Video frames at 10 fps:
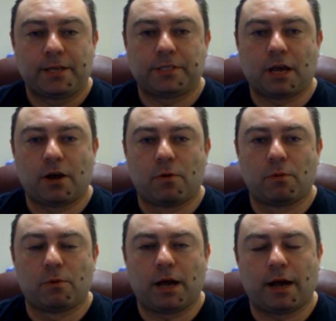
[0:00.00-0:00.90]

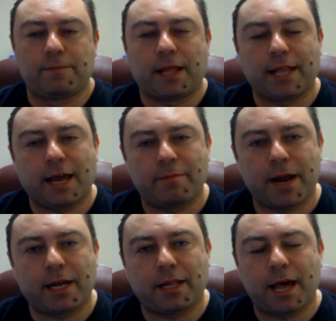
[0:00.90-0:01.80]
So a lot of
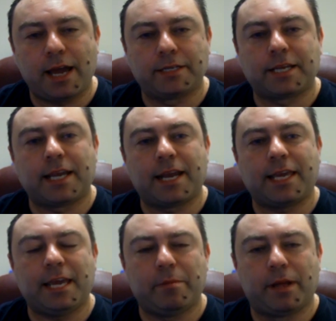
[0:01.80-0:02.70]
my clients are
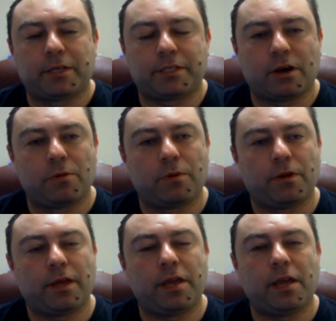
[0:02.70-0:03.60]
getting emails. So
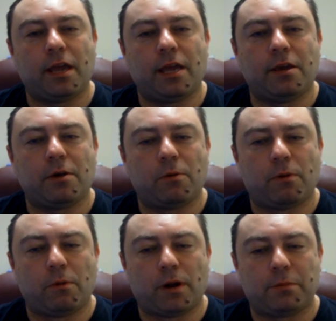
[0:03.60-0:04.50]

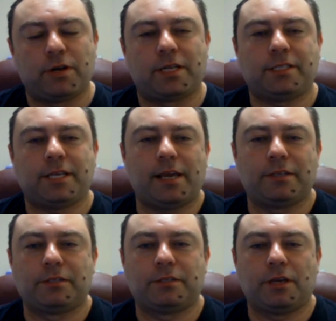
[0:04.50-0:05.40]
what I'm trying to say
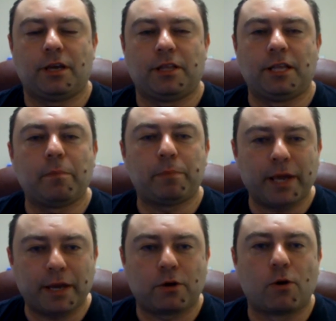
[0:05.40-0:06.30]
is they'll
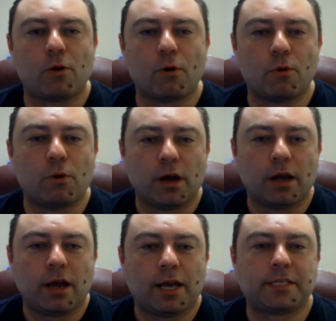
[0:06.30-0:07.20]
pick who
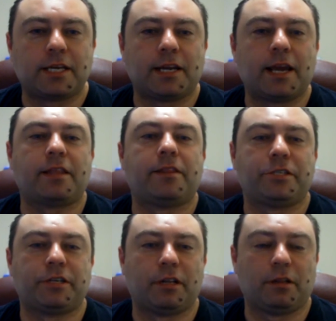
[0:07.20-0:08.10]
is going to get
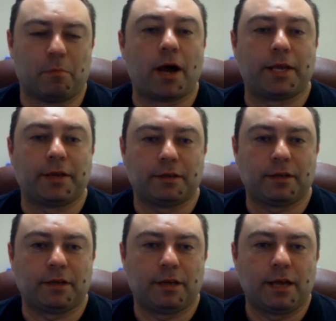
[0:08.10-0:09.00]
additional money.
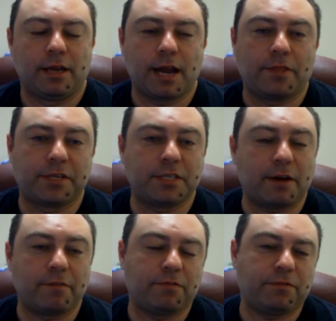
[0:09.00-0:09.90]
Right. Now, this is
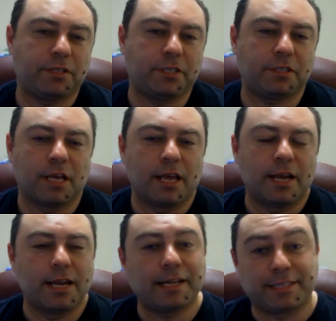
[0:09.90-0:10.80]

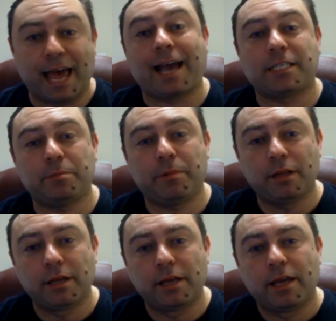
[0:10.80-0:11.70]
not
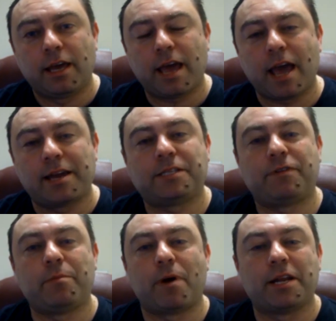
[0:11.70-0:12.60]
taxable, mm-hmm. and it's
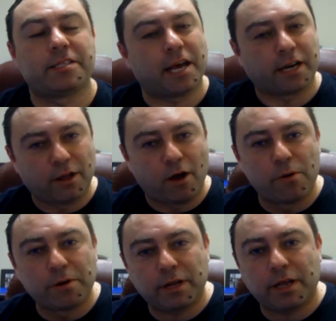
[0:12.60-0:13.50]
free money. It's not a
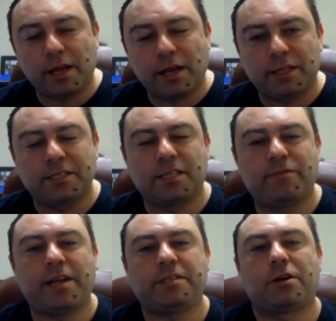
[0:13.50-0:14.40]
loan. Mm-hmm. These
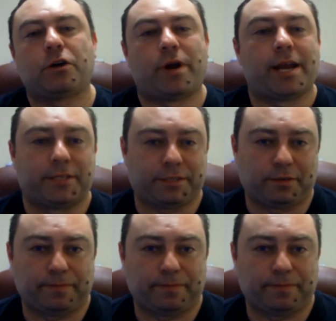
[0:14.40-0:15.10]
advances are grants.